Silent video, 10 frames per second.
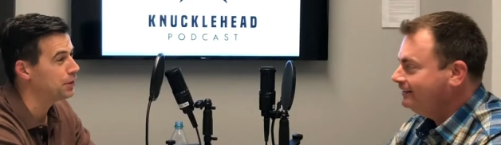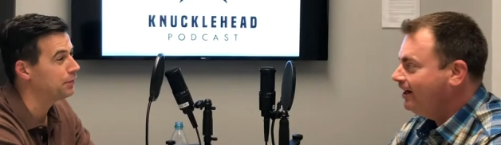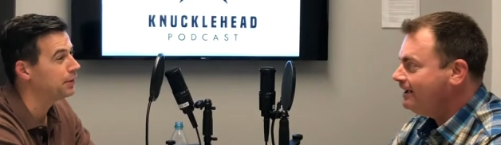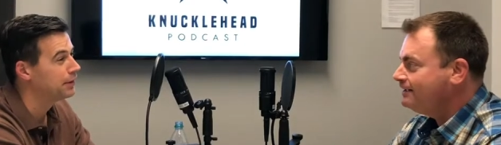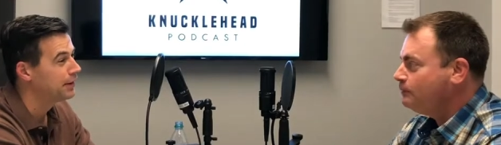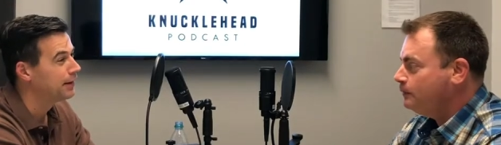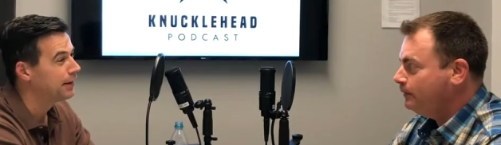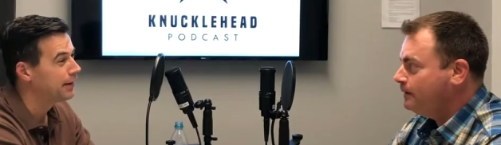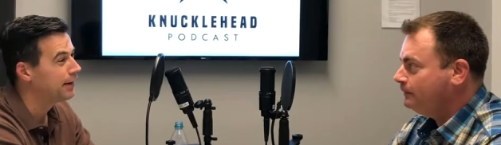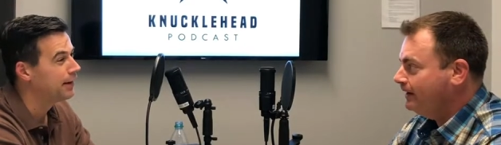Speaker 1: Luck
Speaker 2: is when
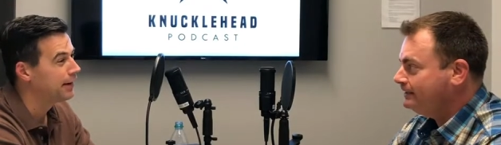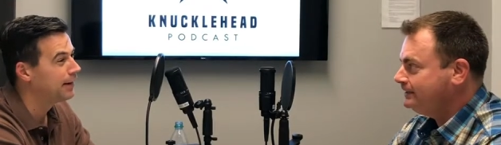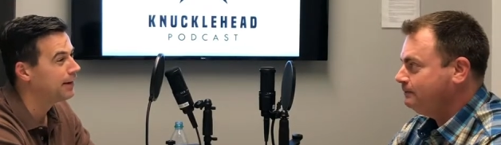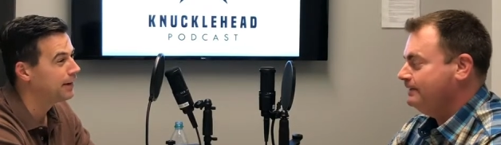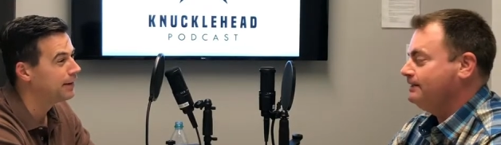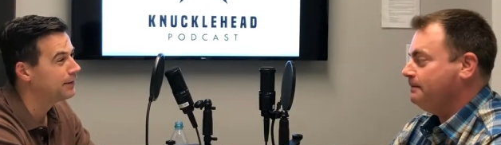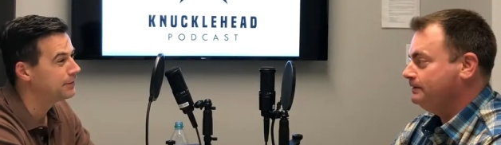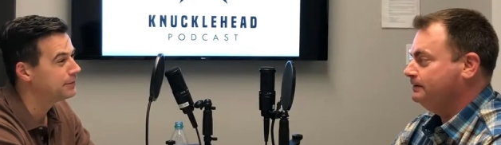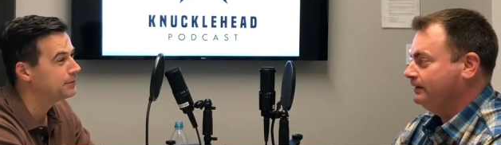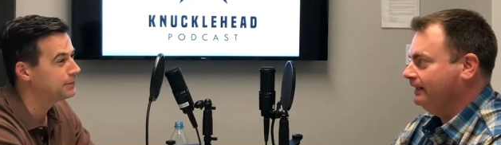preparation meets
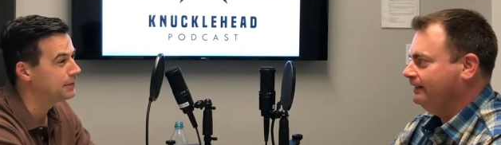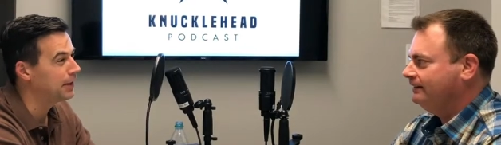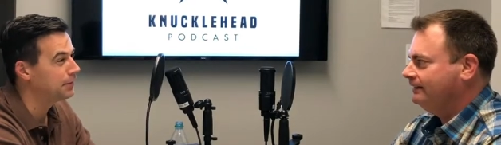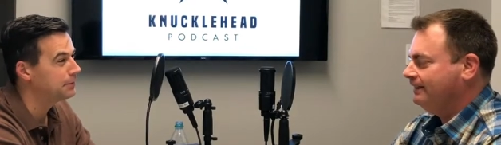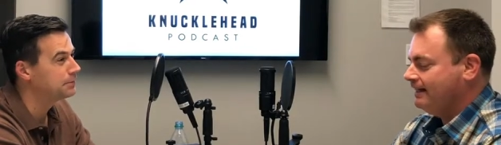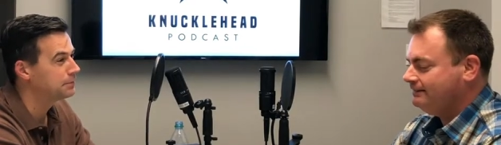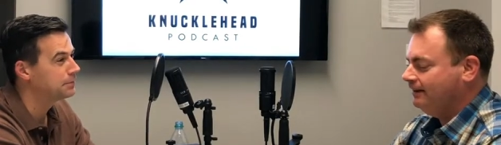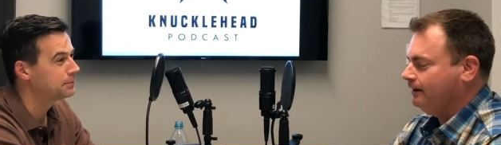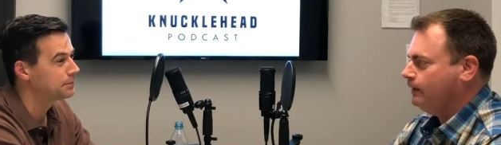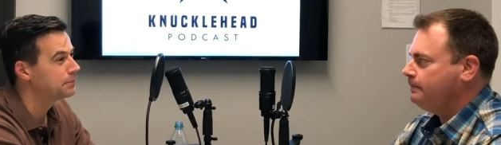opportunity. Yeah, that's
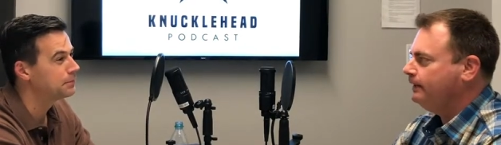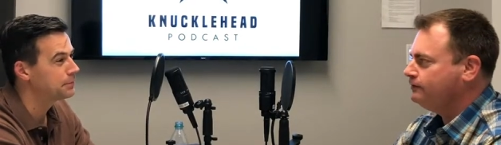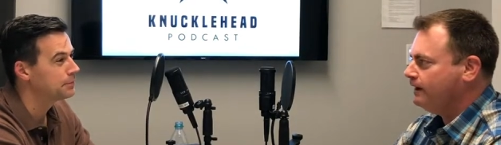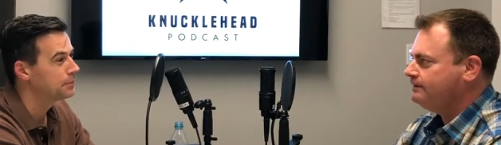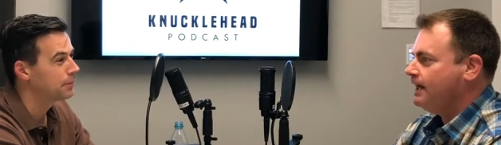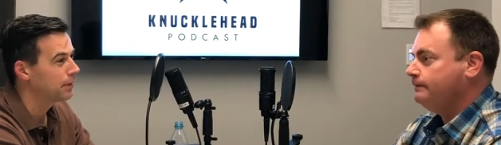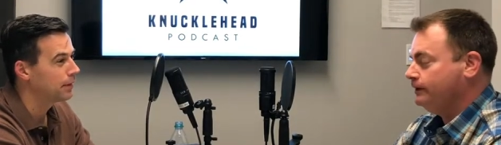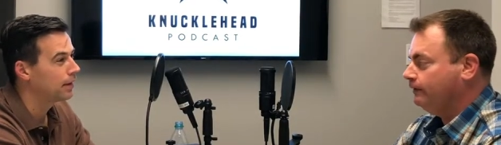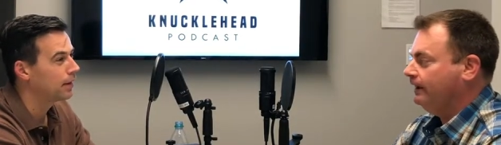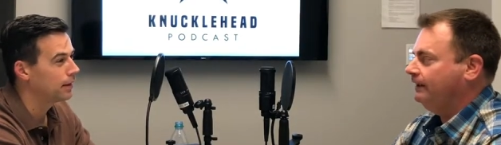luck. Right place, right time,
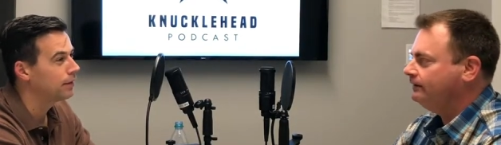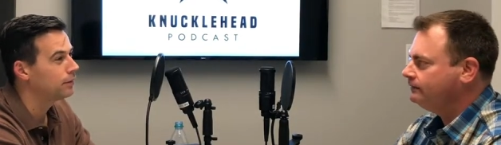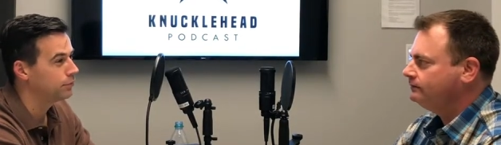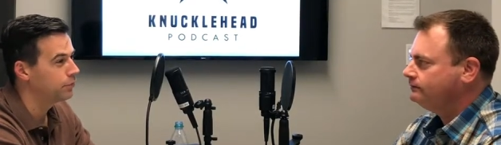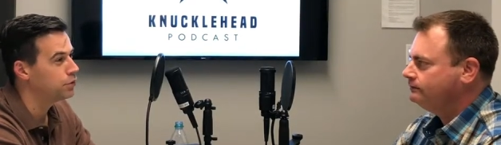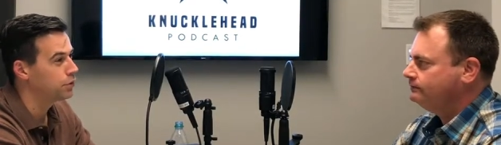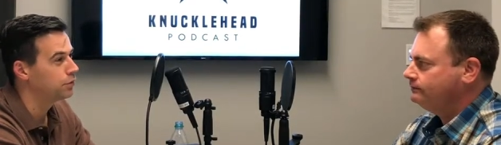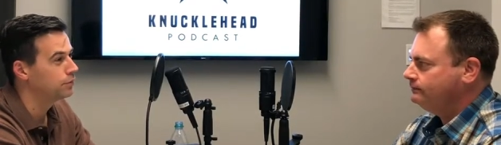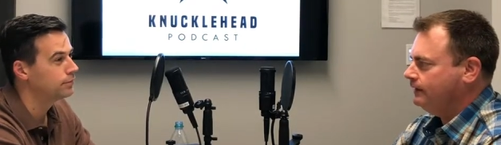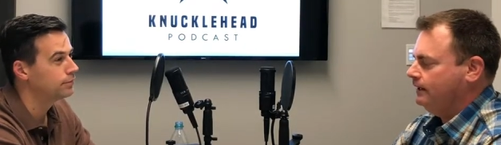and you're ready.
Speaker 1: For sure.
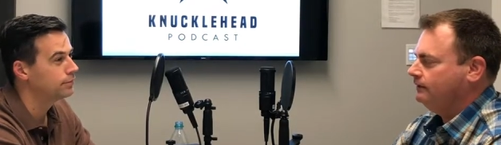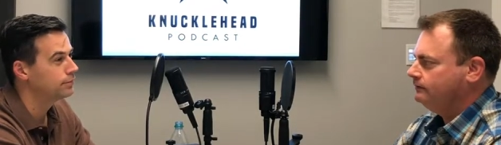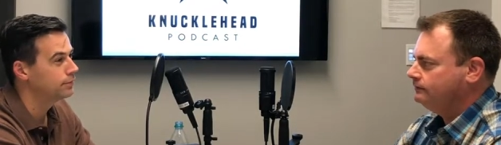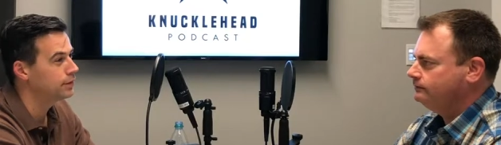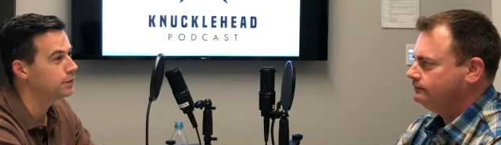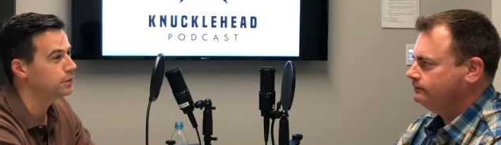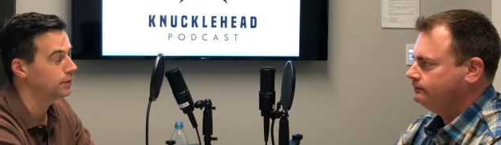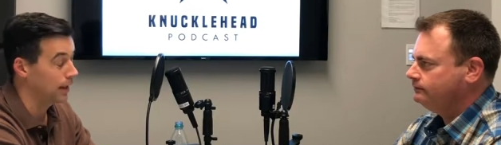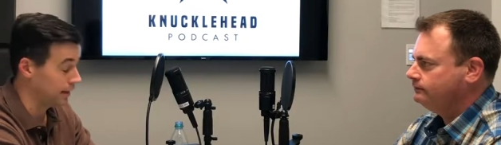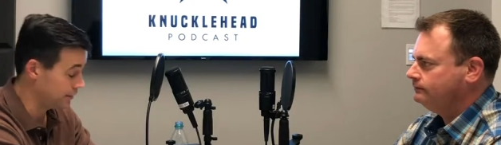Yeah, that's good.
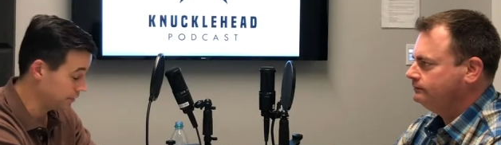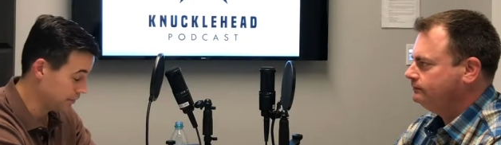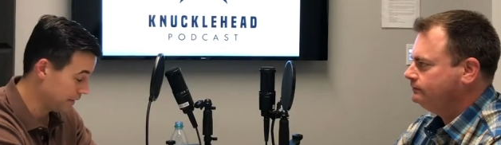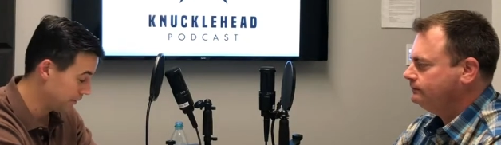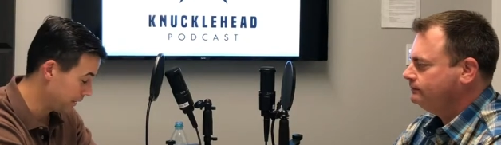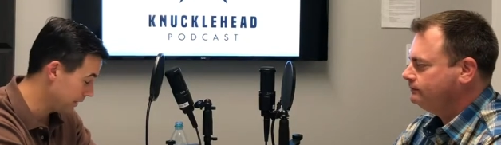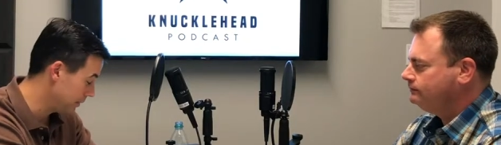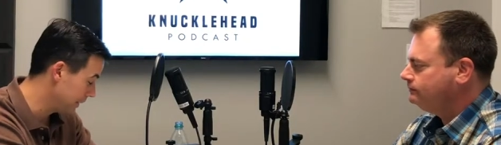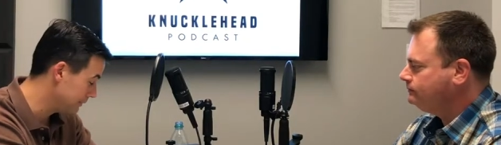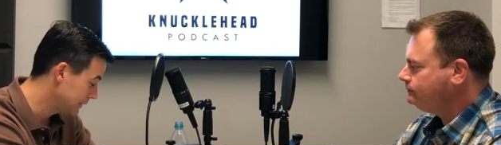Uh, that's good stuff right
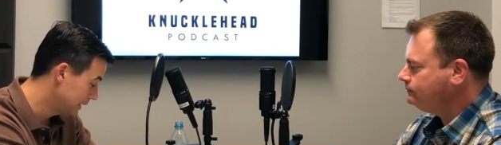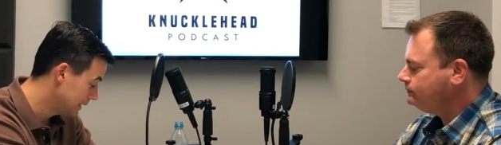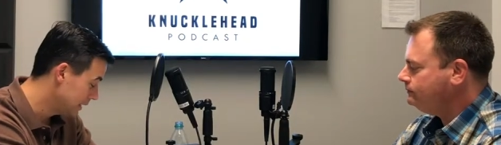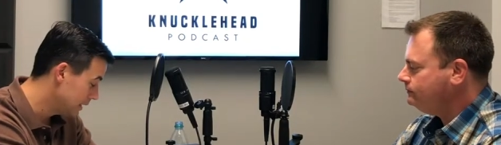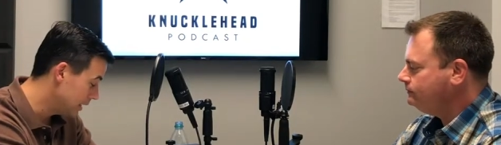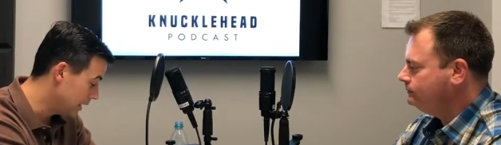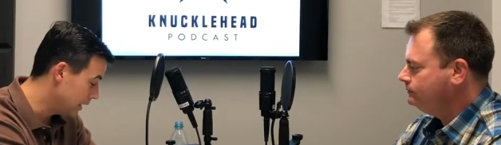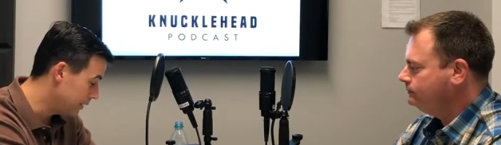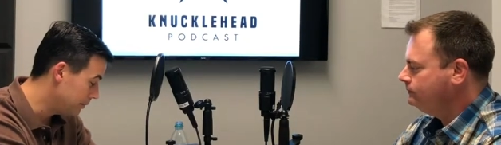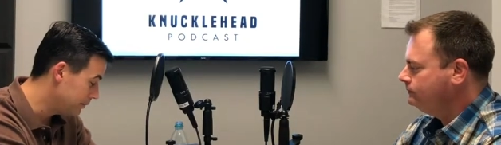there, man.
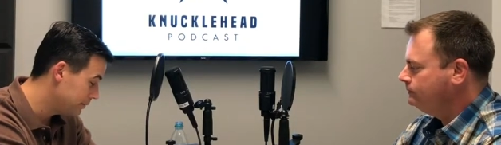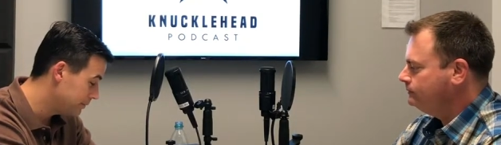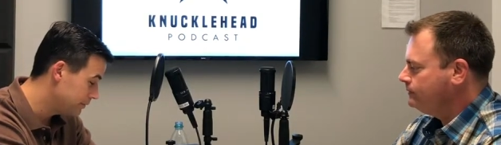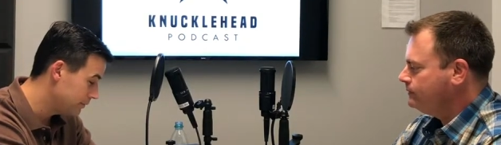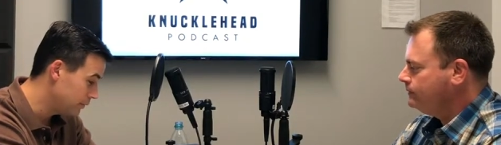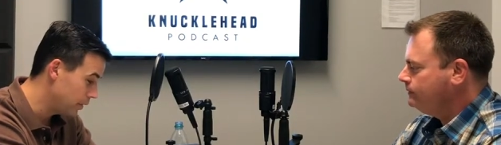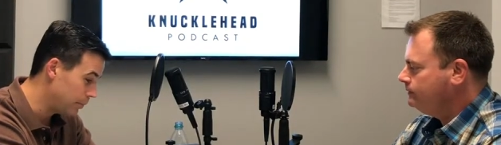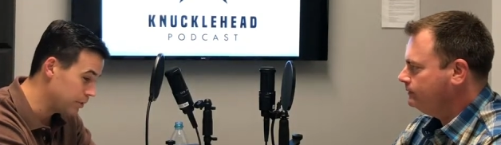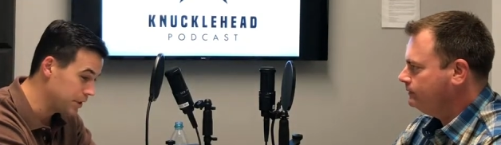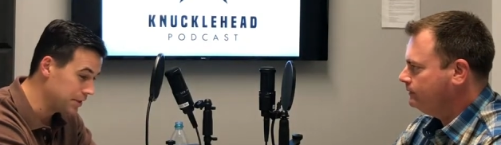Um, well, I
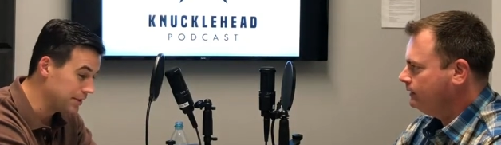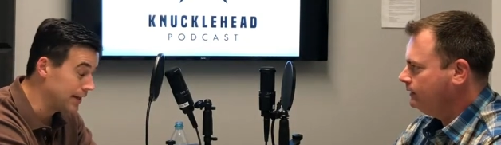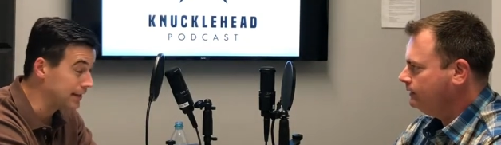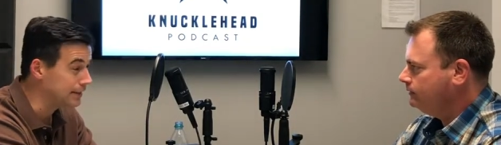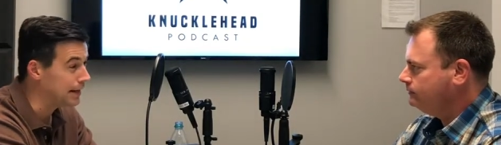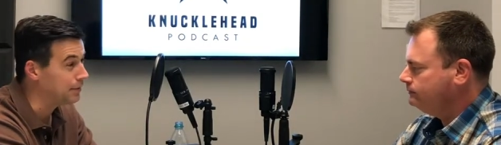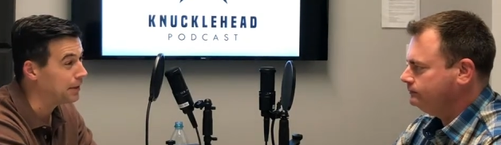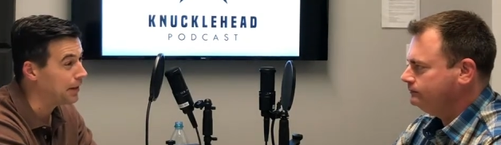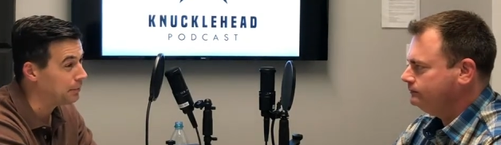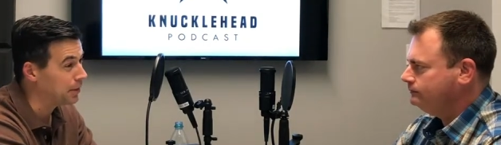appreciate you taking the time
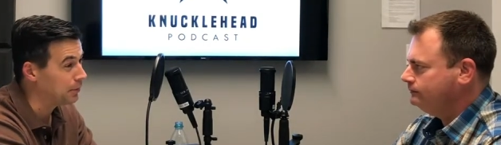today, buddy.